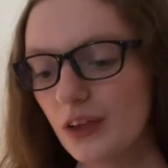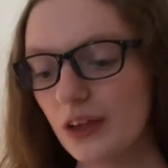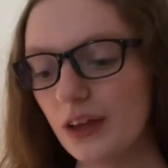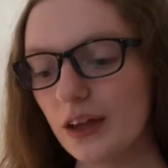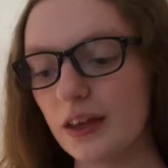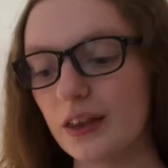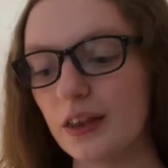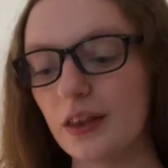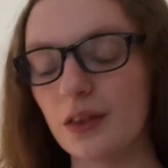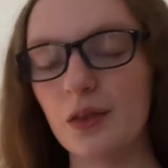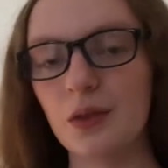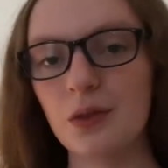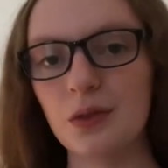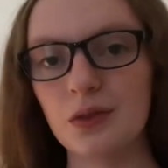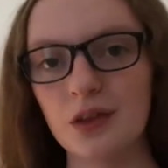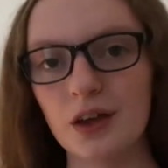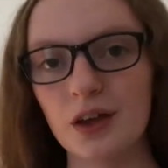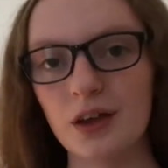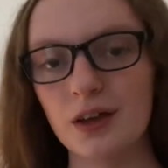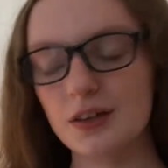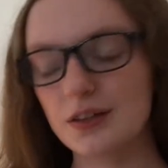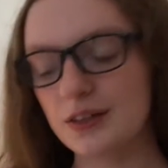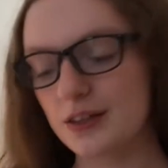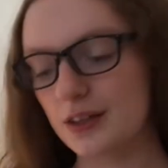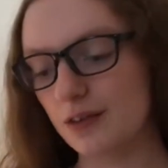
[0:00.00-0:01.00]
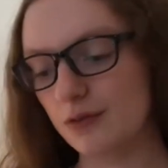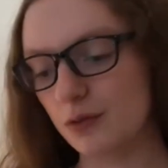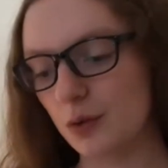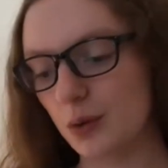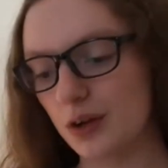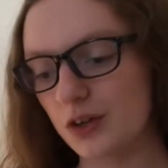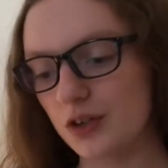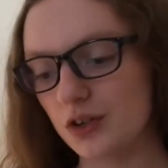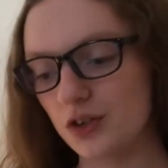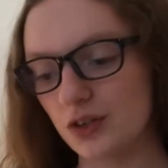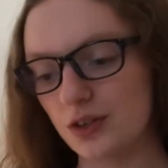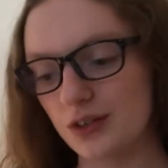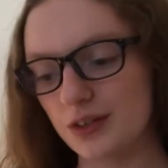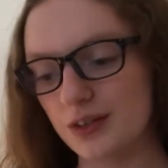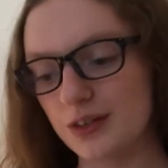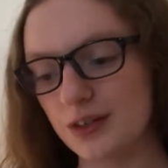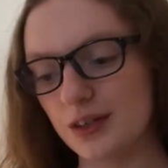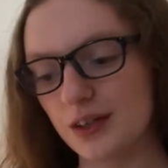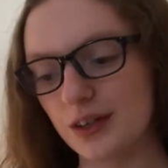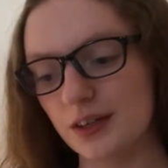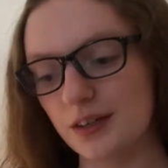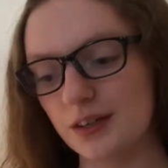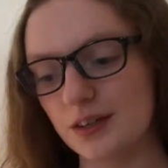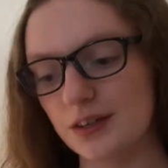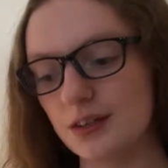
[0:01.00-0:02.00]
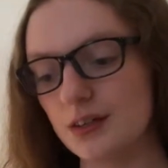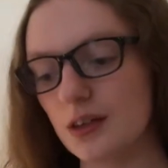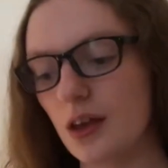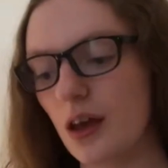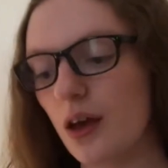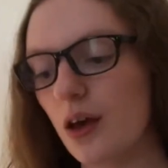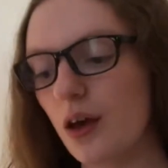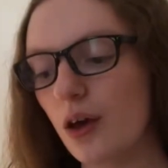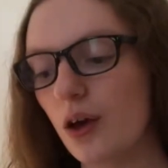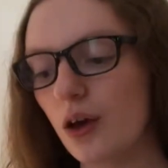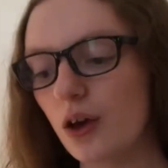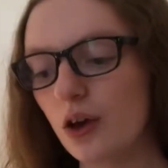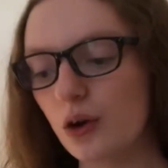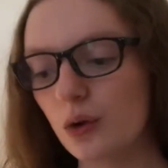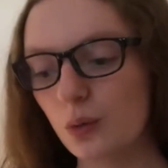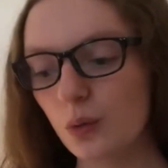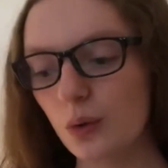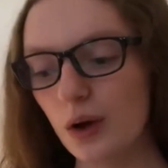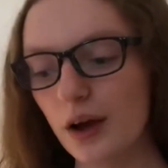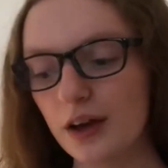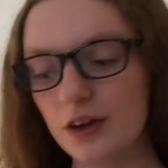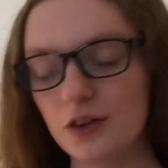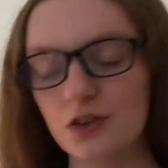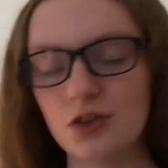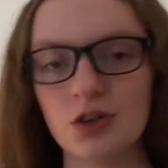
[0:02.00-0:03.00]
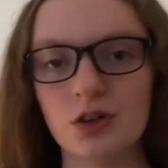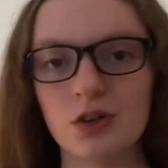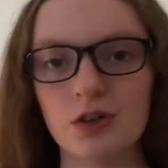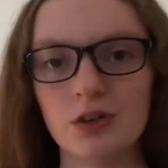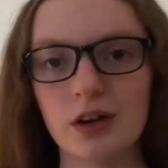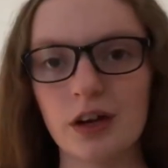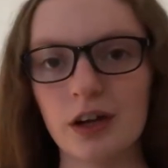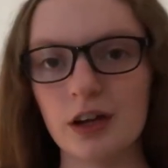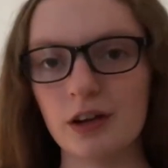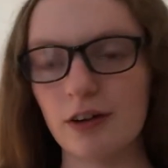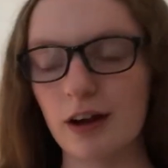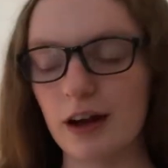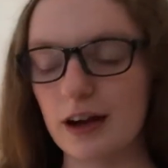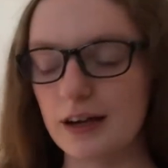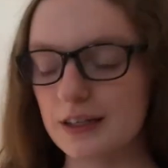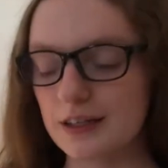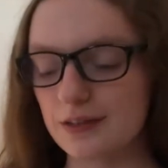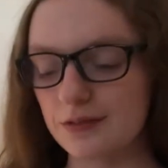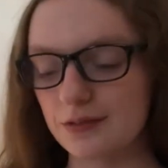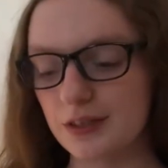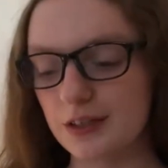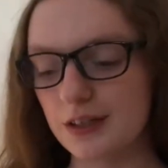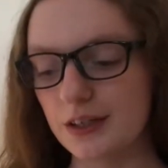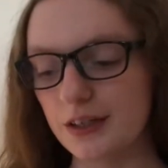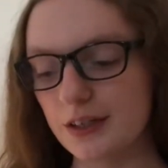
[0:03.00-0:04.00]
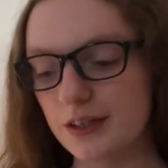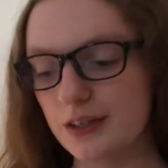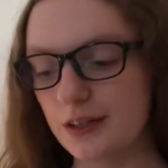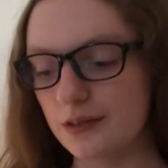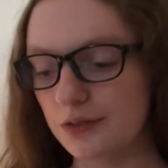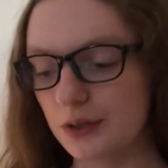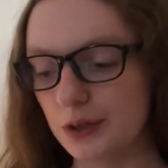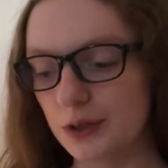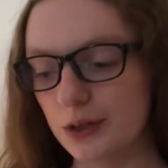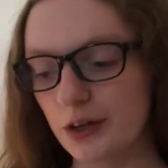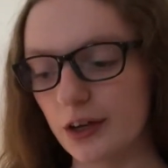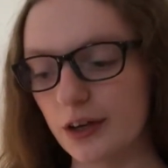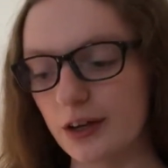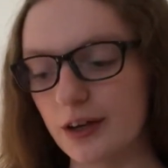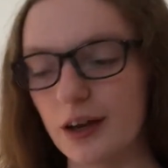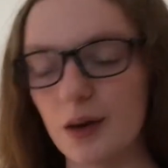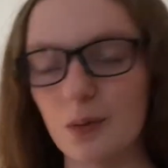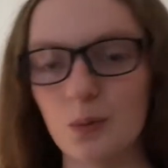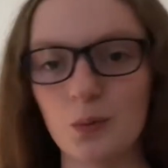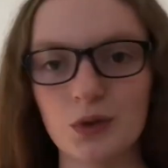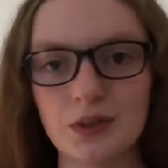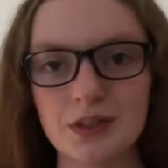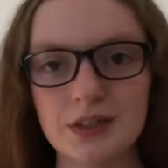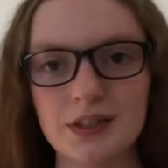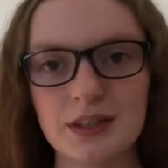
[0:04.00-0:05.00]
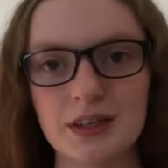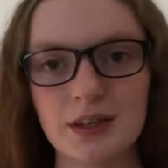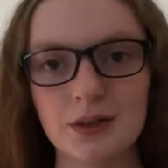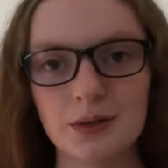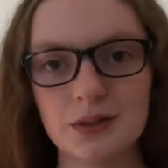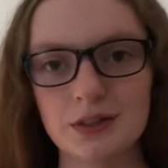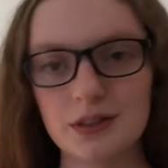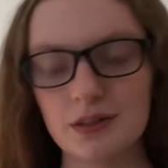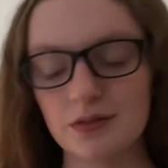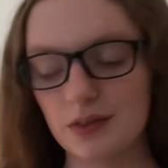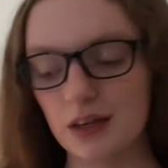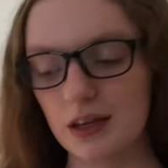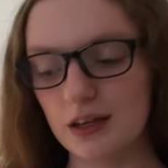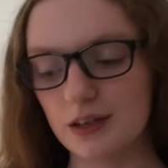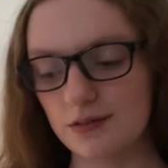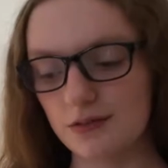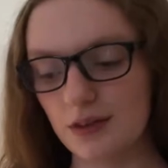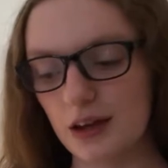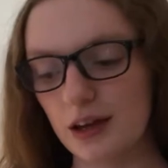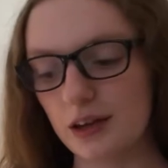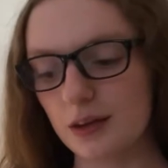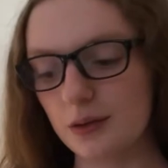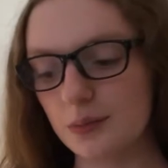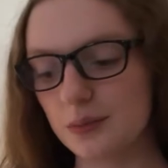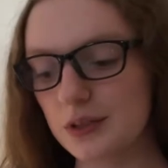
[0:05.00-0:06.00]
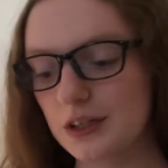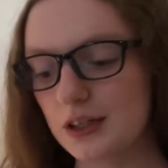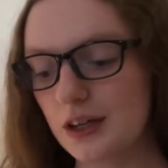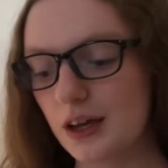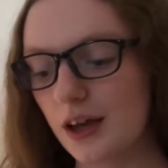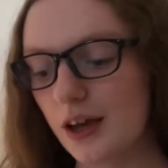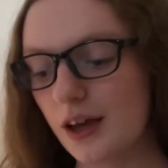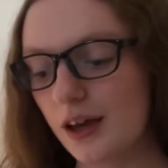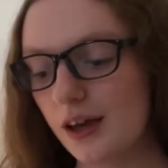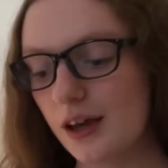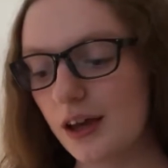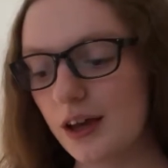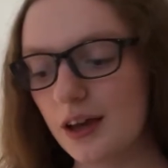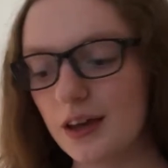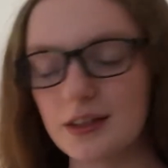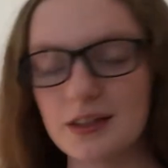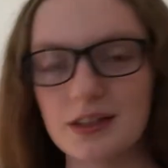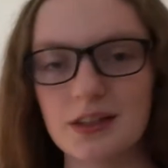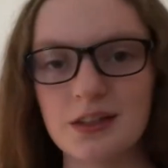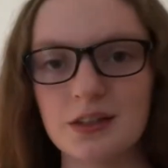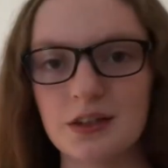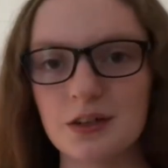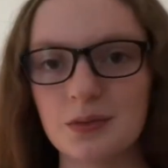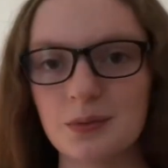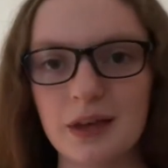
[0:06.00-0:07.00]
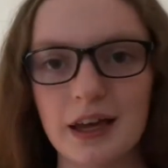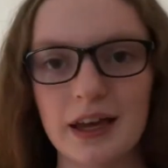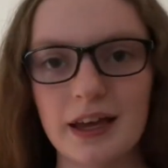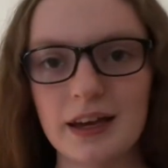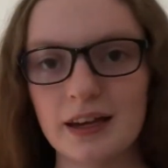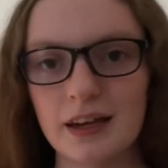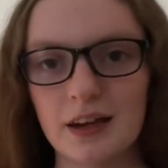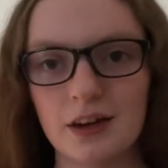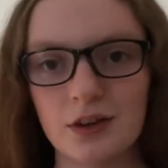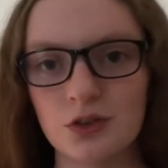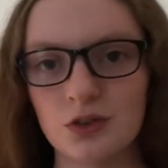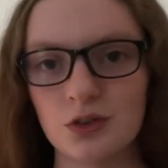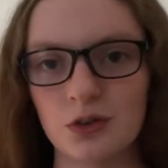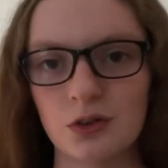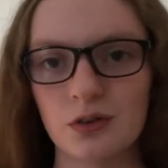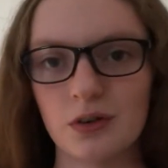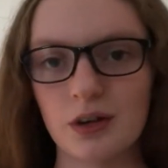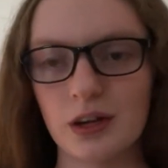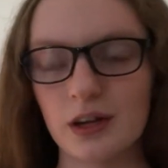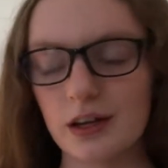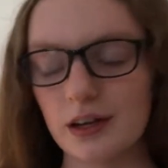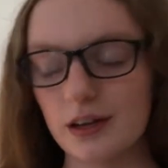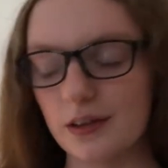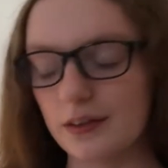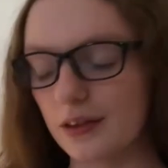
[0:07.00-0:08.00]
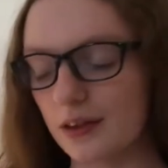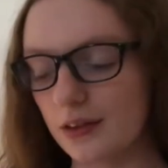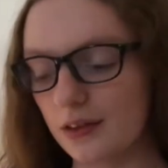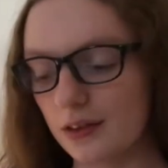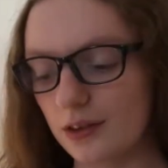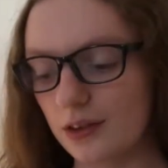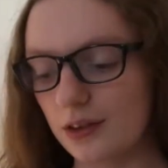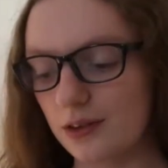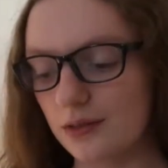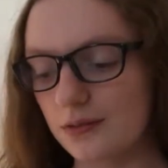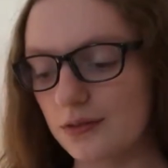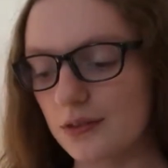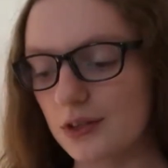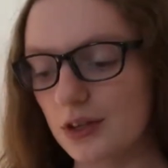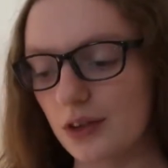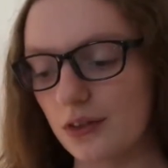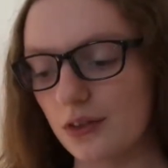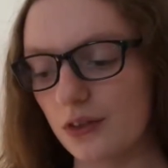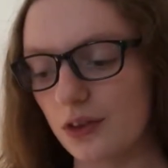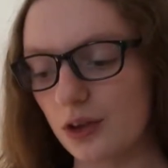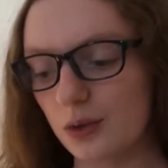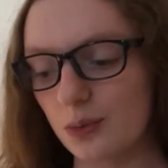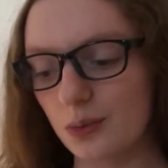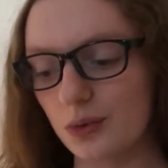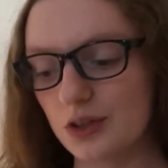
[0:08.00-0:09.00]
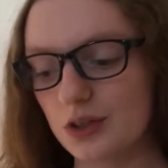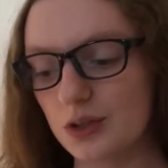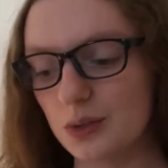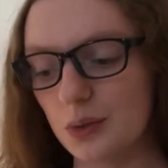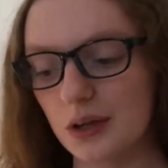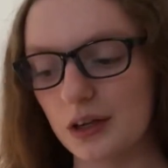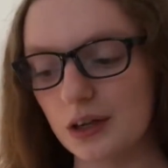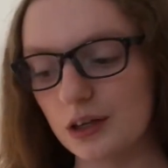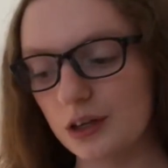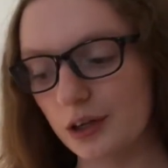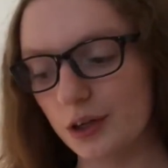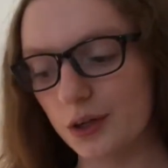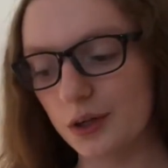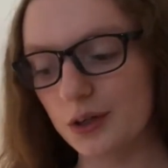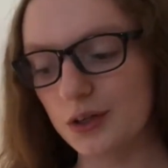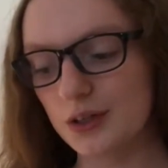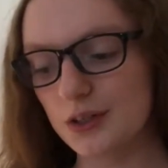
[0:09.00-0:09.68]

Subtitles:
And then the third set of questions is: what extracurricular activities have you done and what skills have they developed? So this could be any extracurricular thing that you've done that you want to include.